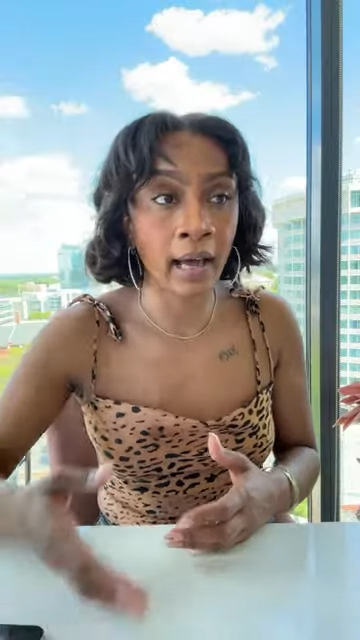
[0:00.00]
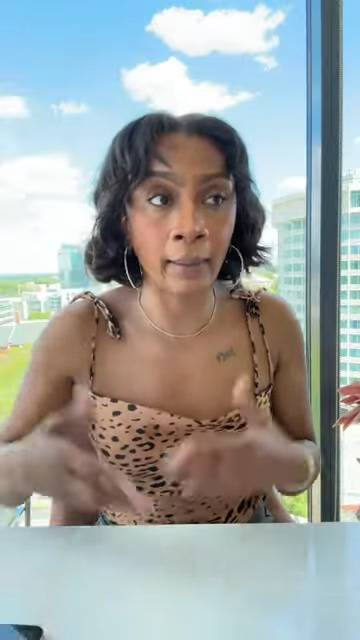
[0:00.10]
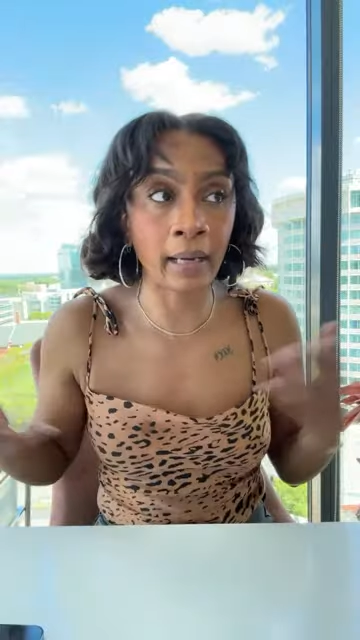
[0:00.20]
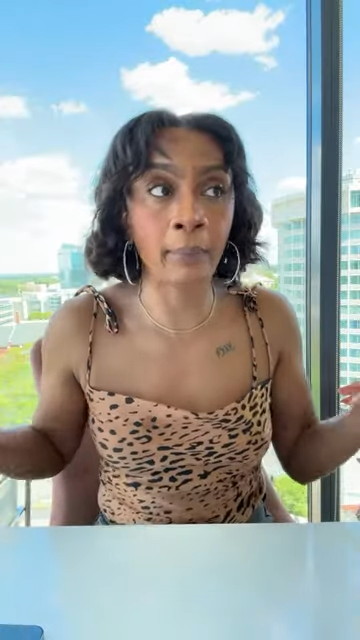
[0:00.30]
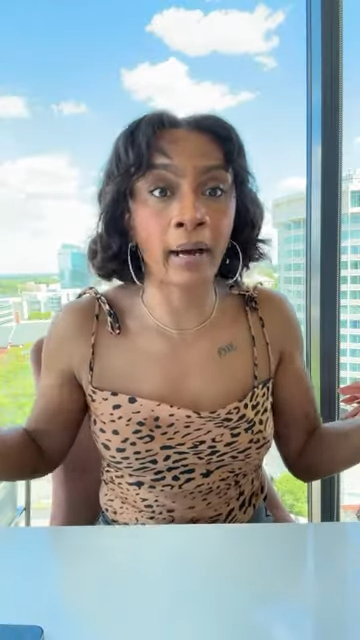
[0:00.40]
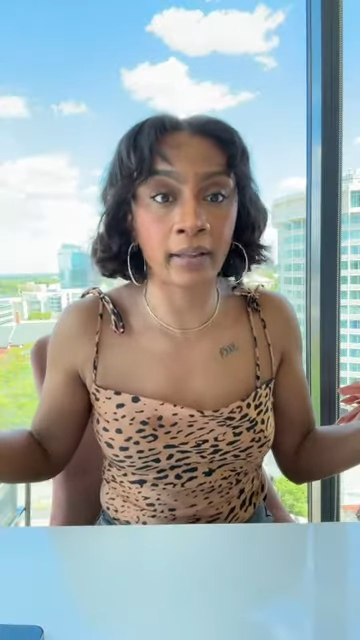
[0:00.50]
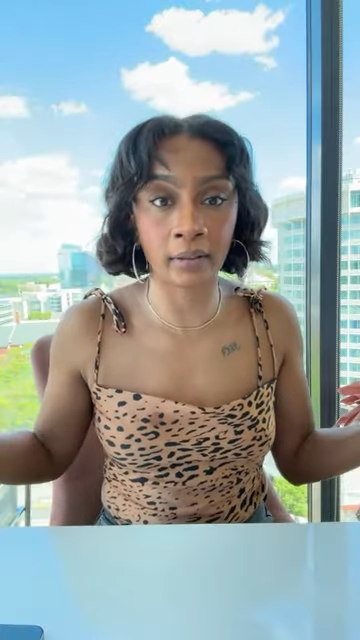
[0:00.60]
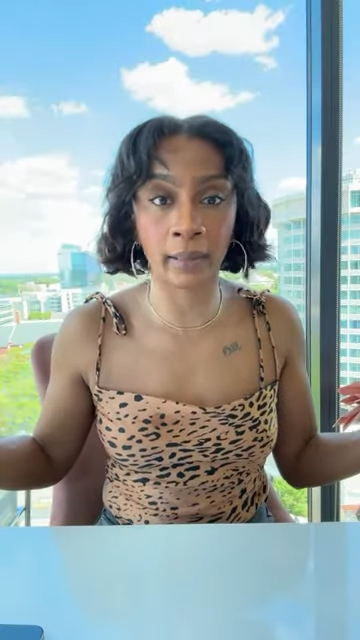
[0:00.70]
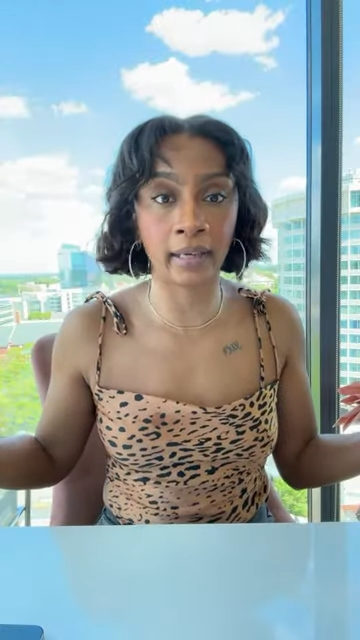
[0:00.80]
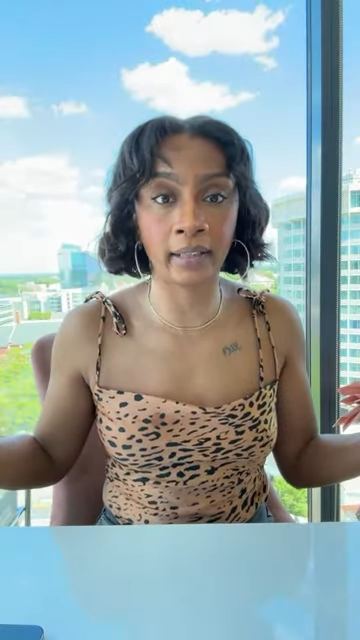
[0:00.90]
I'm not
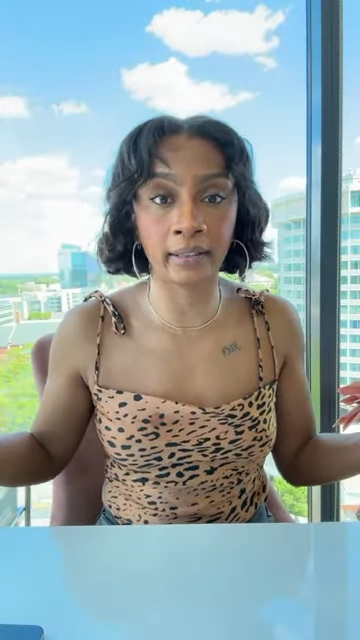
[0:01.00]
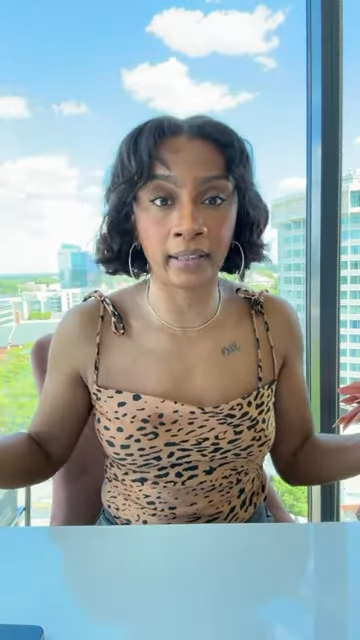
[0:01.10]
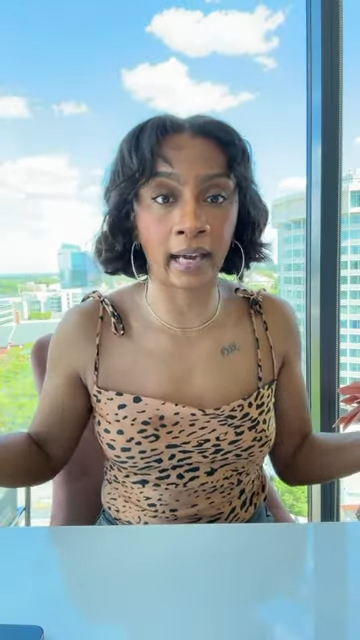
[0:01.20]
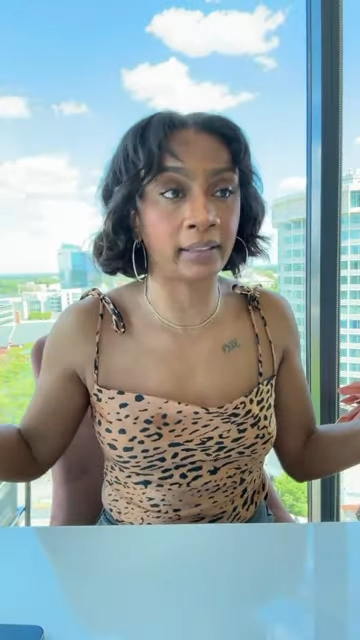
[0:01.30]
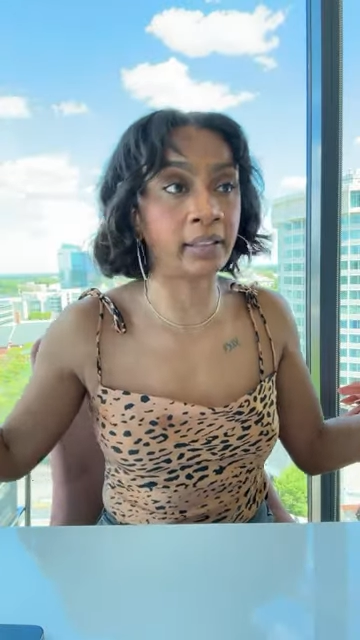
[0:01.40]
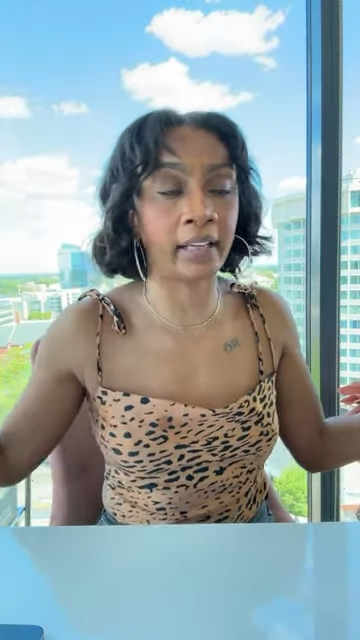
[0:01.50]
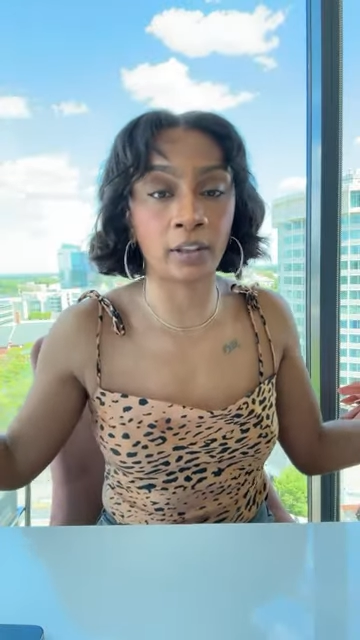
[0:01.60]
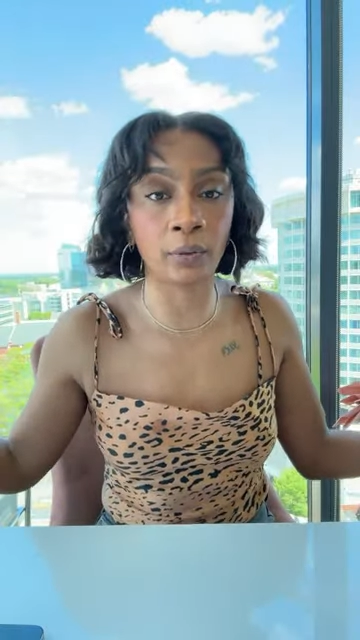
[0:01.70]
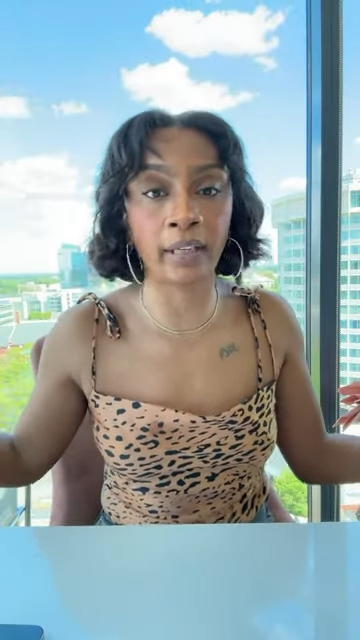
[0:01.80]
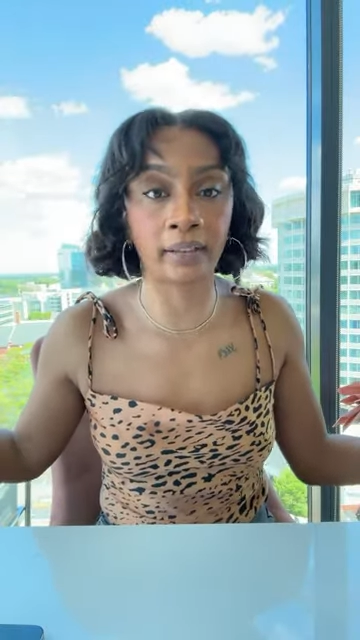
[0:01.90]
bothered by anything. I actually had
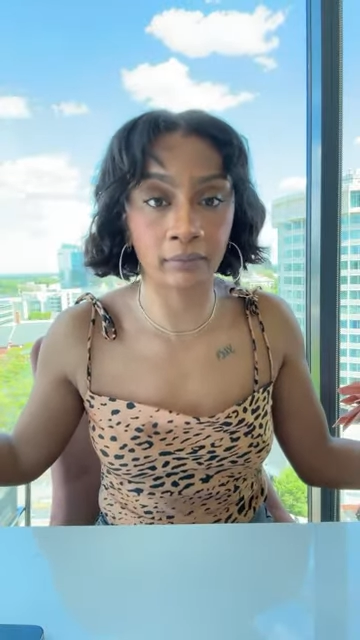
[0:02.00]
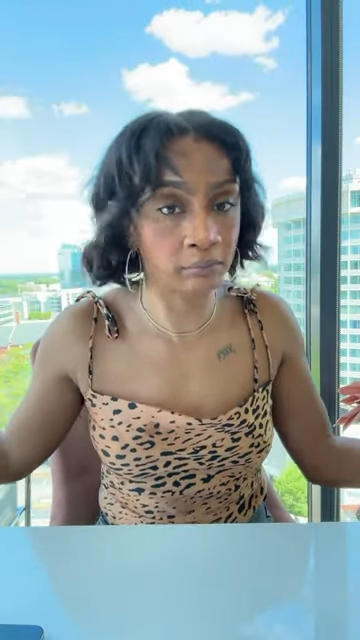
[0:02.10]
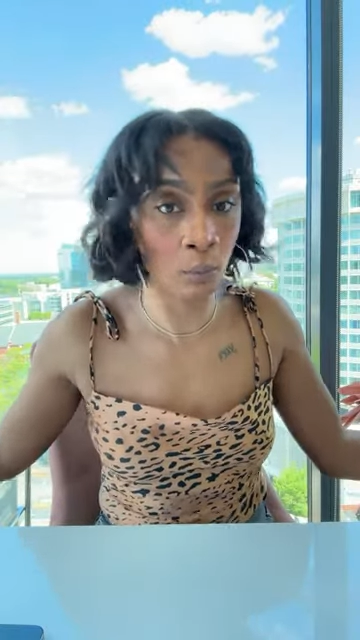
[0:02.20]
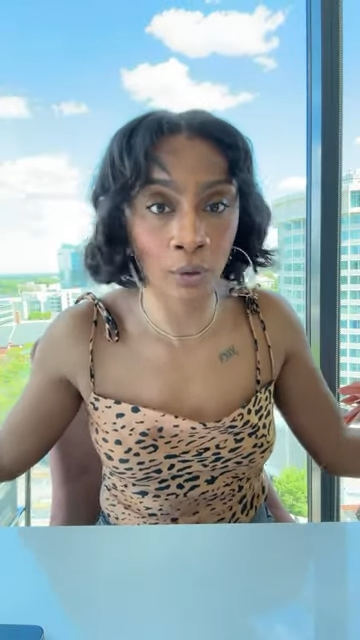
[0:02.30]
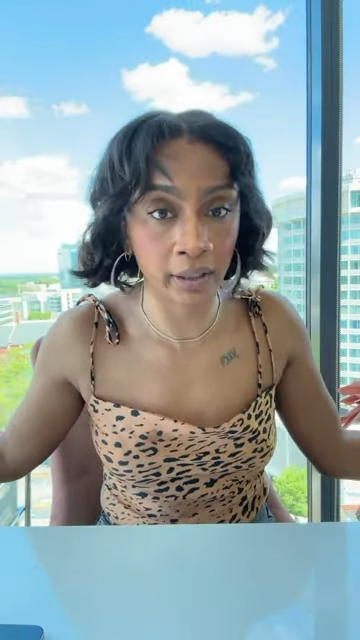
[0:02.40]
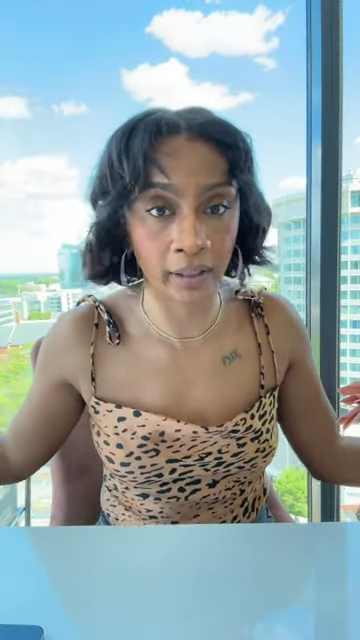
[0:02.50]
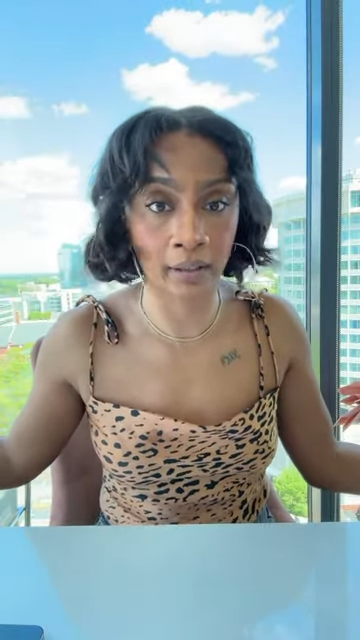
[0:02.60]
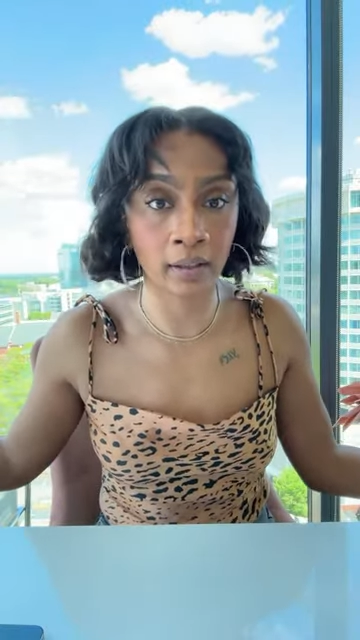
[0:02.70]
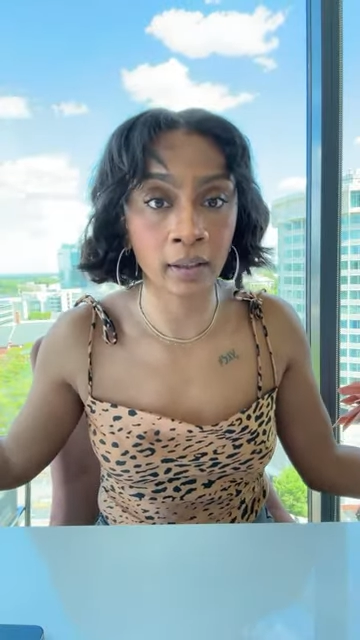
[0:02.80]
a great morning.